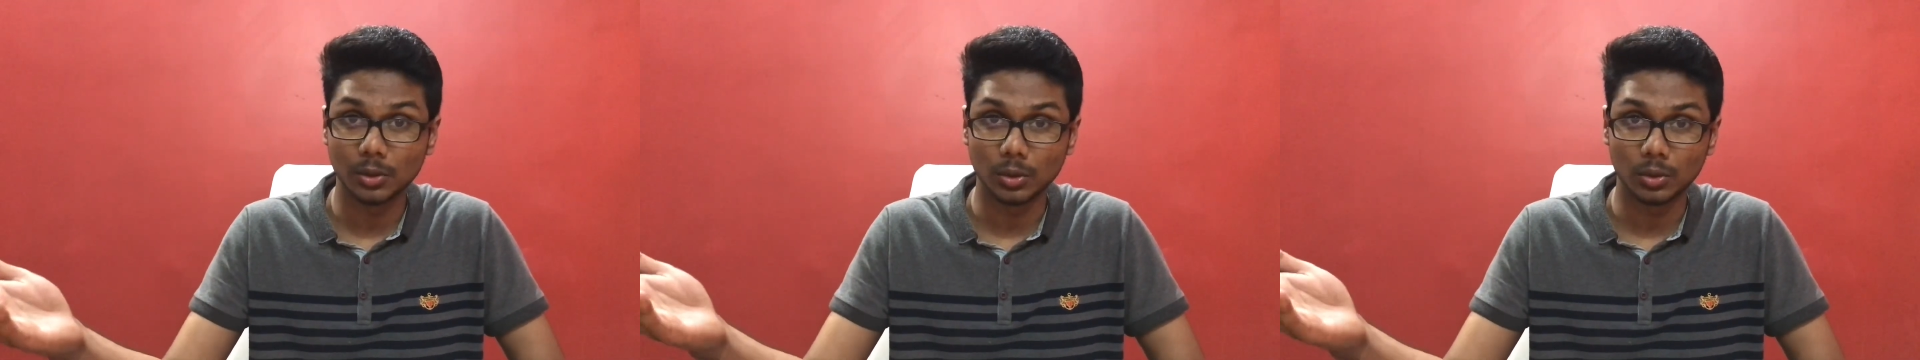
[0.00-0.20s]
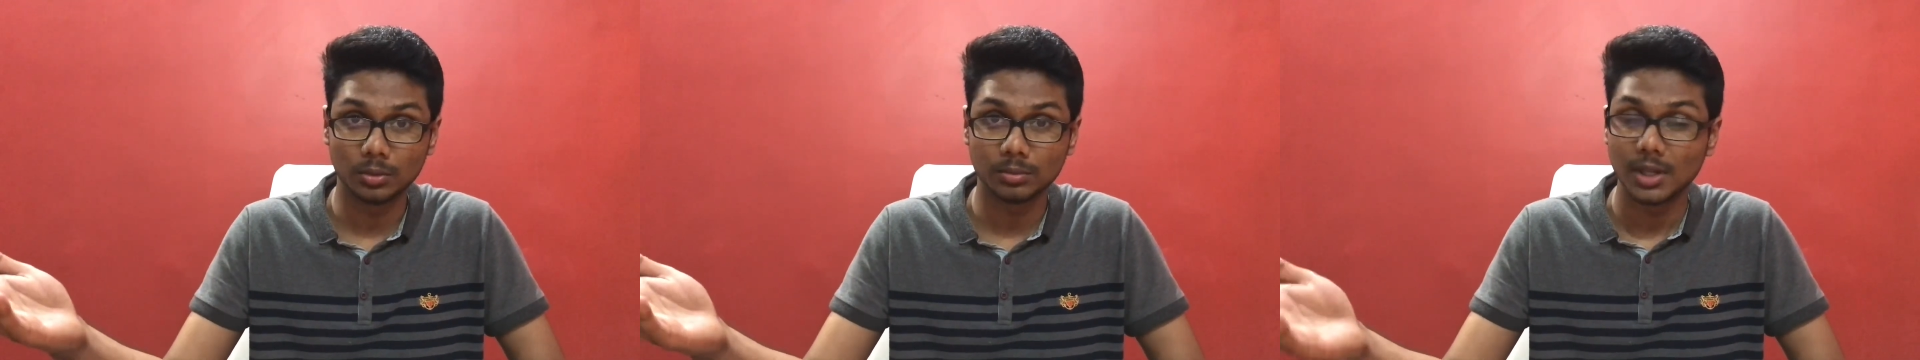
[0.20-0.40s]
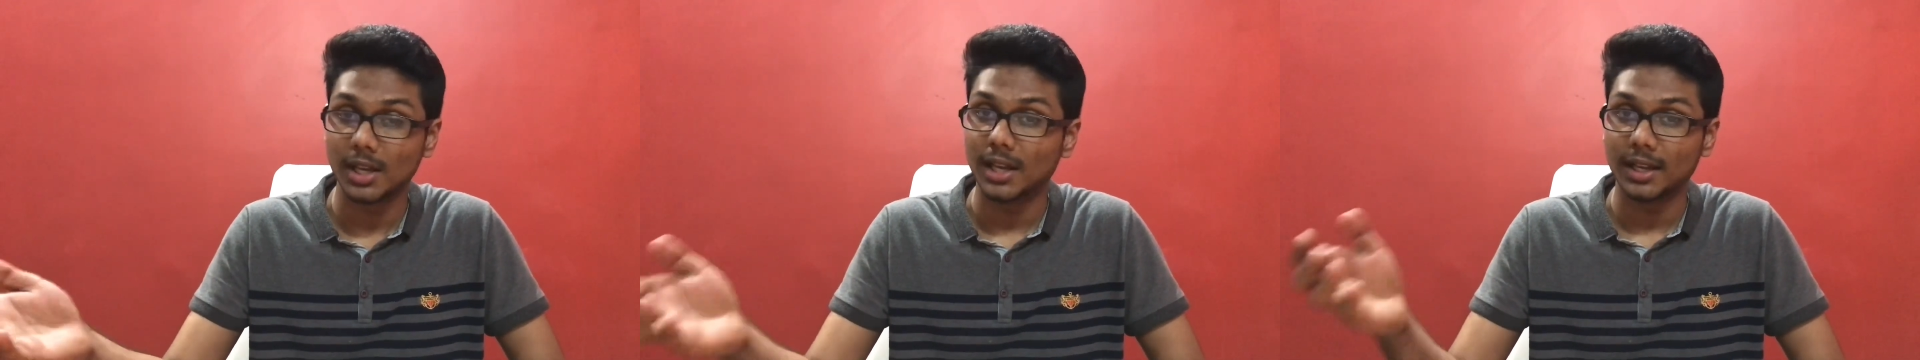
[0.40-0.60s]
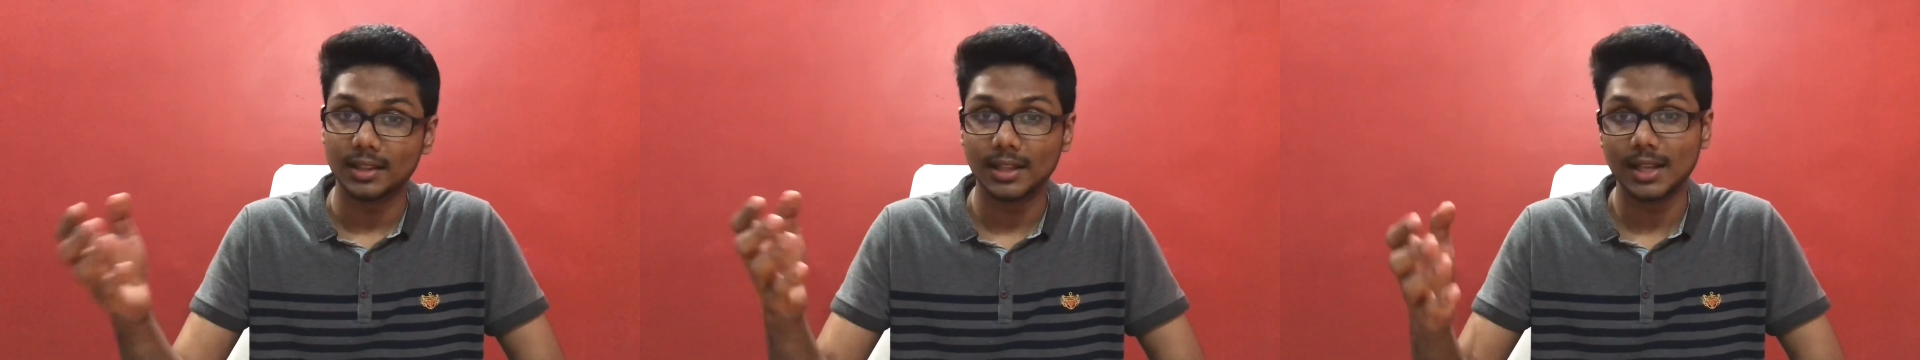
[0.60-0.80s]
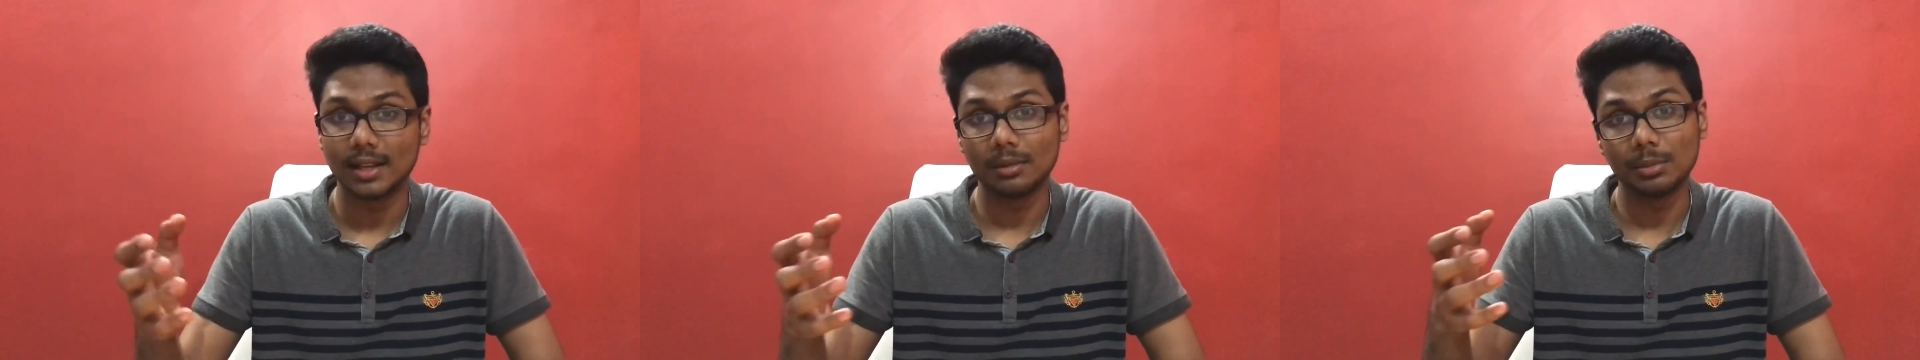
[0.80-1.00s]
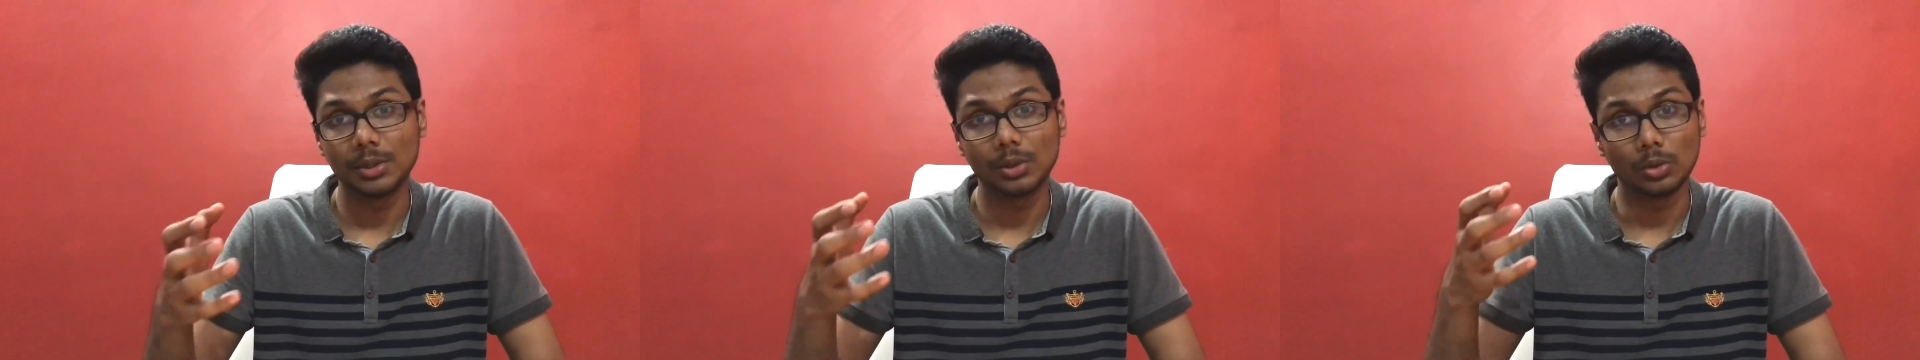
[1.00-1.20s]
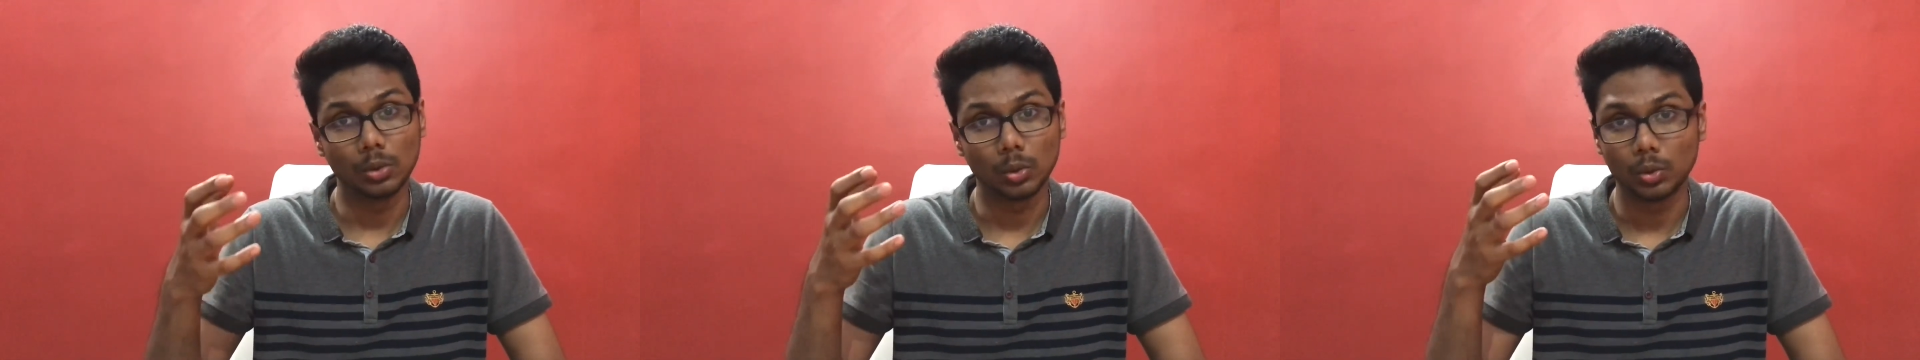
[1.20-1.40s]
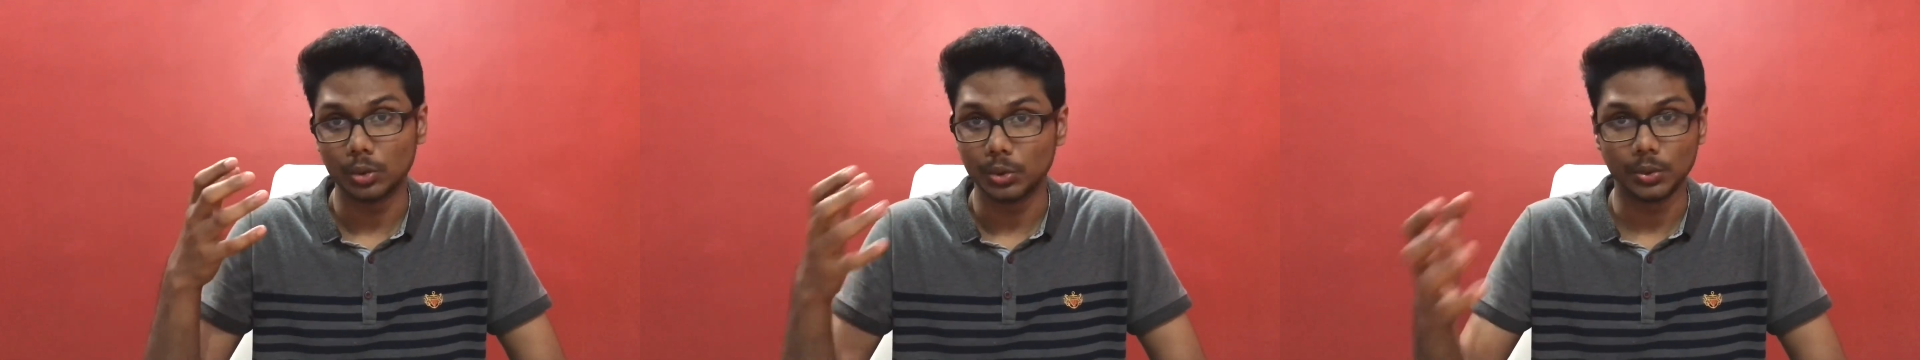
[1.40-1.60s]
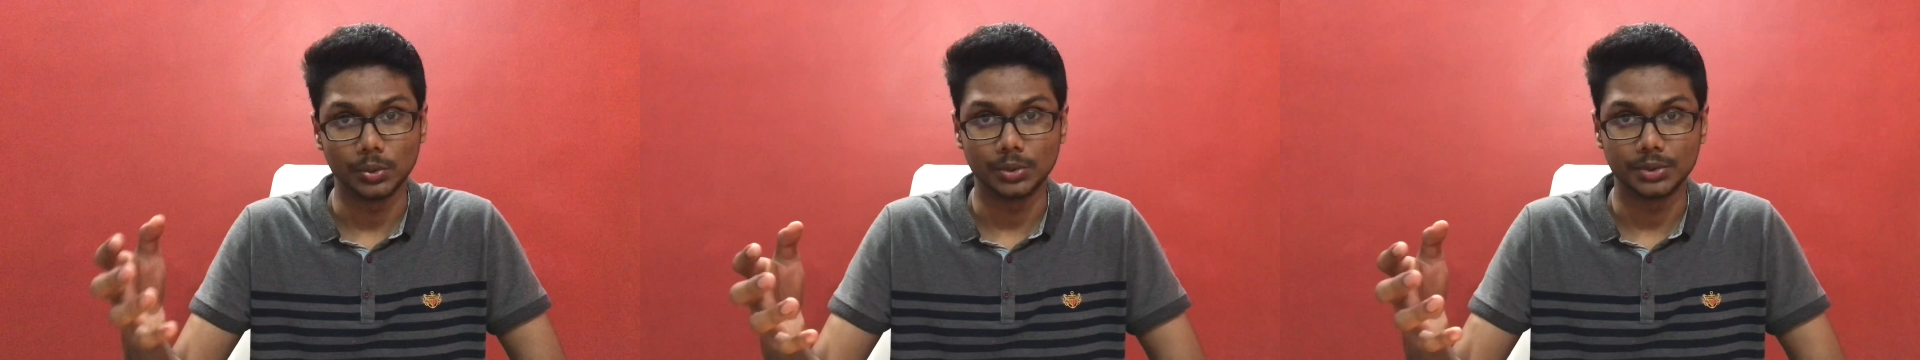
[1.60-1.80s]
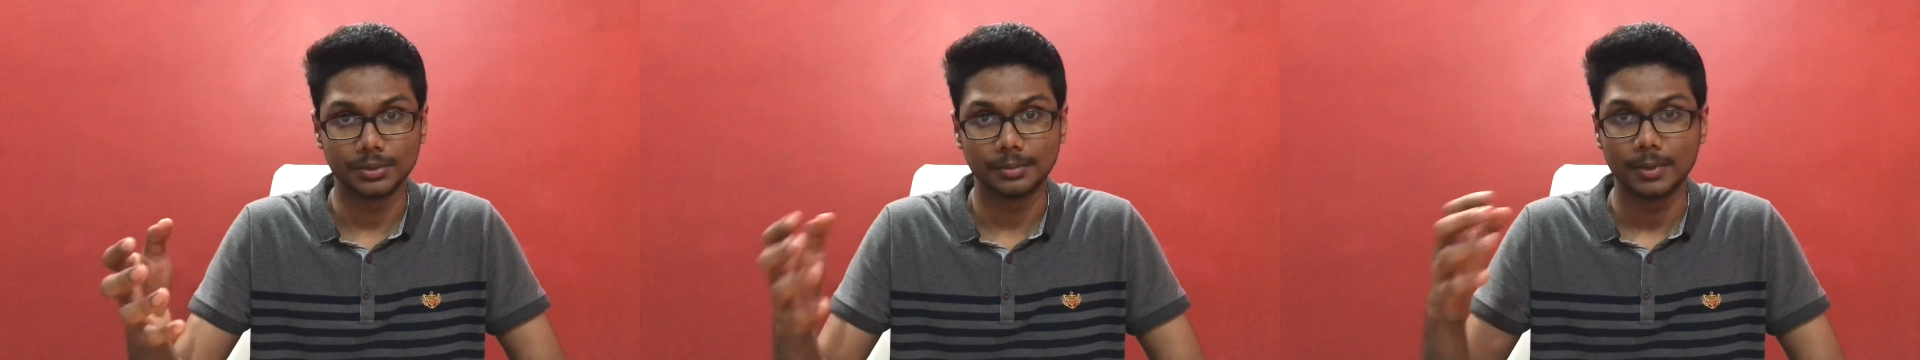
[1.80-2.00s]
home, there will be no
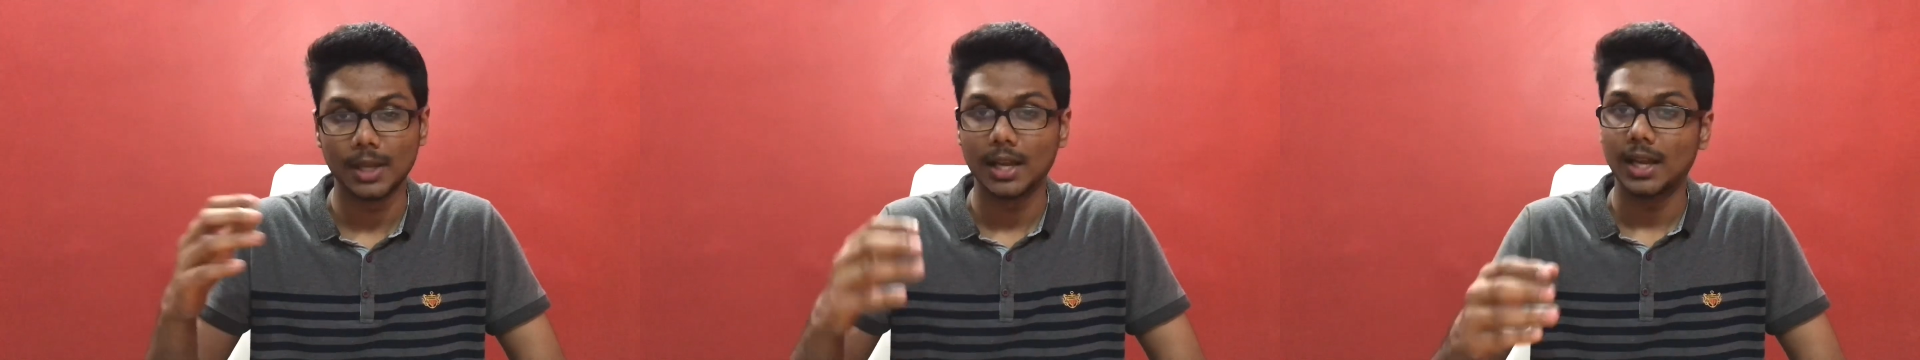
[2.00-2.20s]
use.